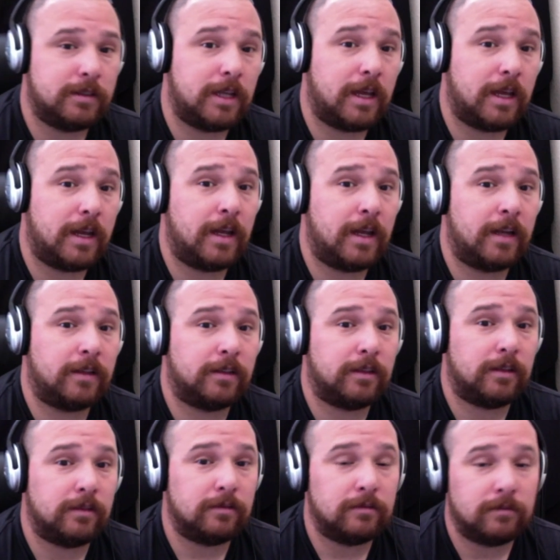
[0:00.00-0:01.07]
da da
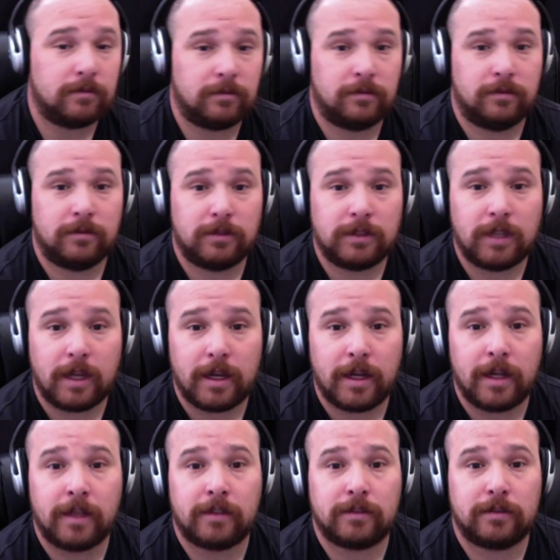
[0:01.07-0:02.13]

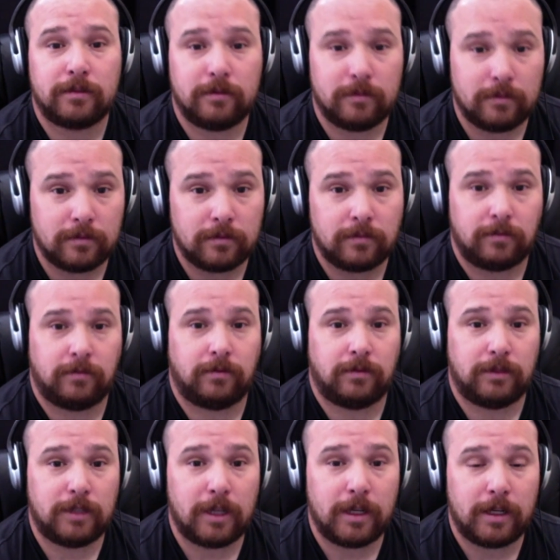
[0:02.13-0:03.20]
da
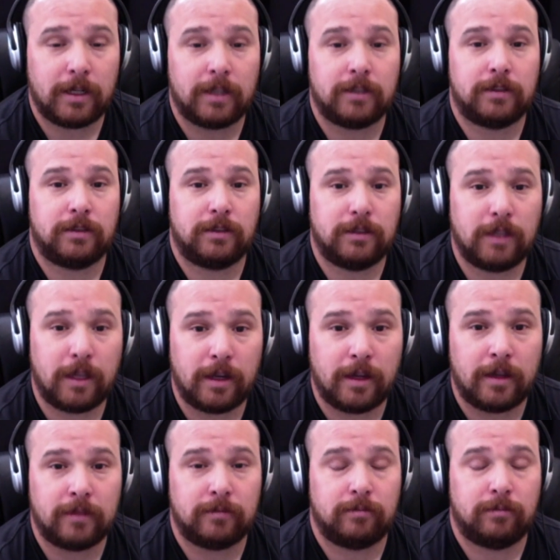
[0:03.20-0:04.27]
da da da
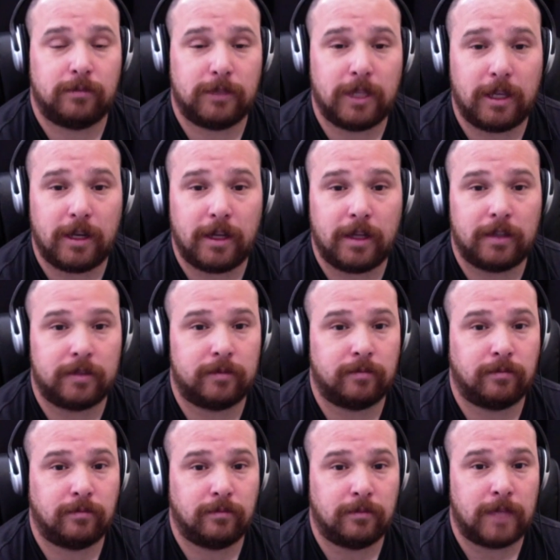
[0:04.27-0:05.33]
da da da.
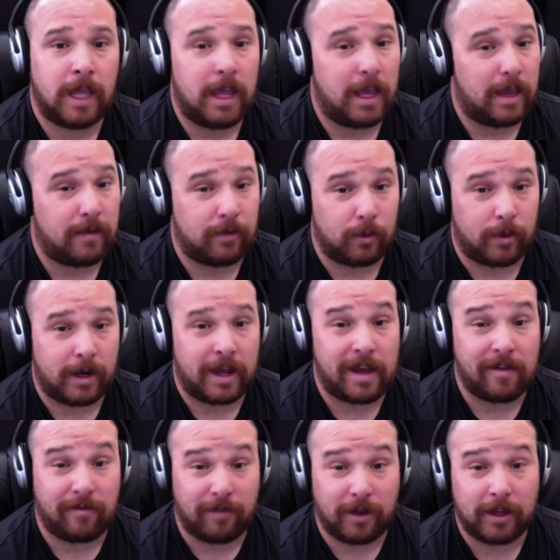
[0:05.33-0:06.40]
If you want to
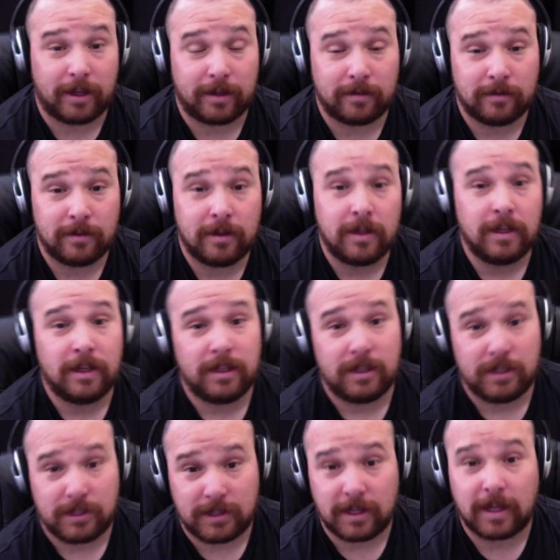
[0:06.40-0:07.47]
have fun,
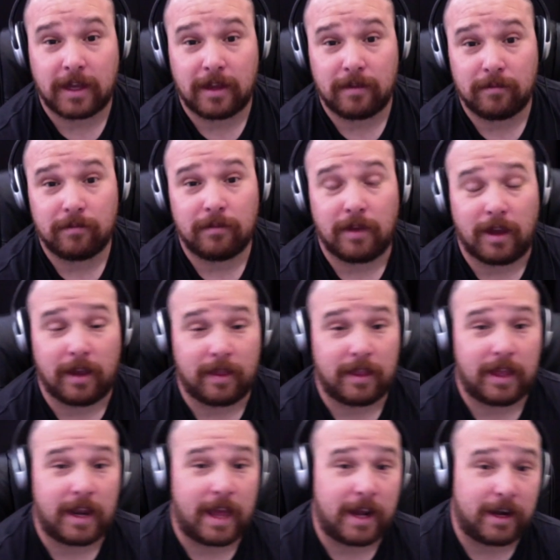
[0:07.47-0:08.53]
sing it and
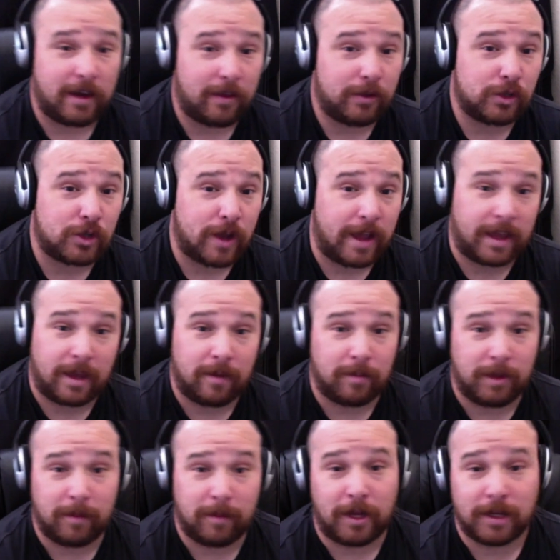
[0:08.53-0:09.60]
then add another track
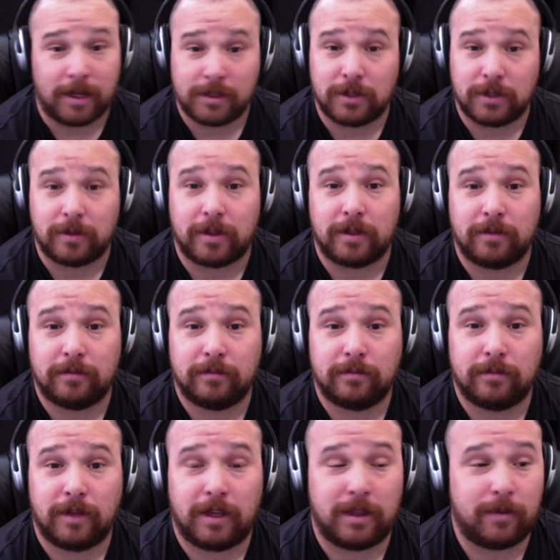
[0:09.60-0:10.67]
and beatbox to it.
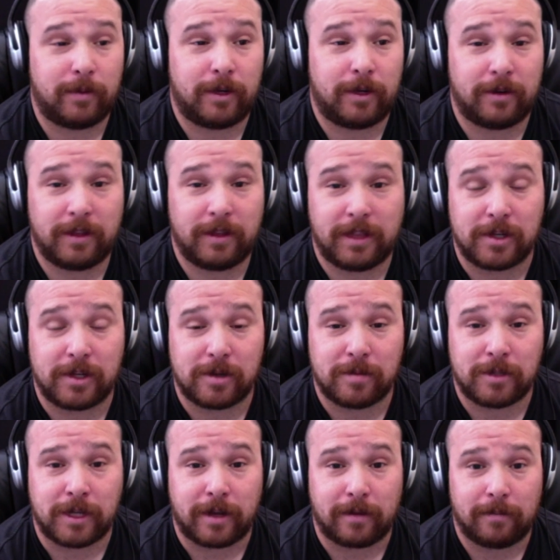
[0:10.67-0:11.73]
And then we don't need that
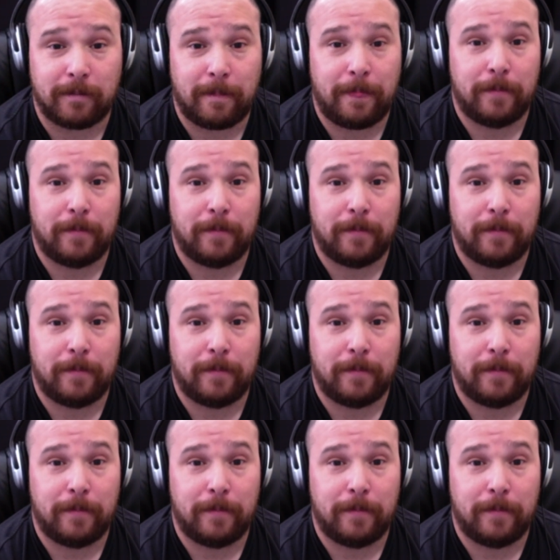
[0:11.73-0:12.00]
drum track.